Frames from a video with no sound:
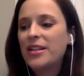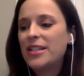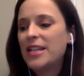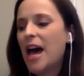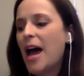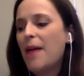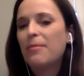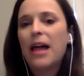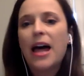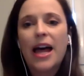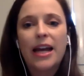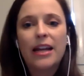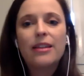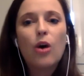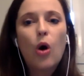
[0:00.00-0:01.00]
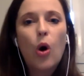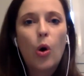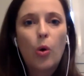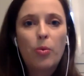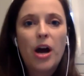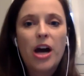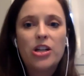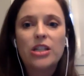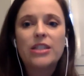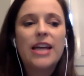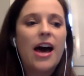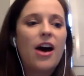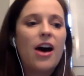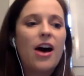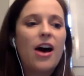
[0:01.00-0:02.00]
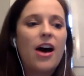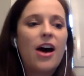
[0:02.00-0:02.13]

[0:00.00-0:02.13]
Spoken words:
timeline the whole project out.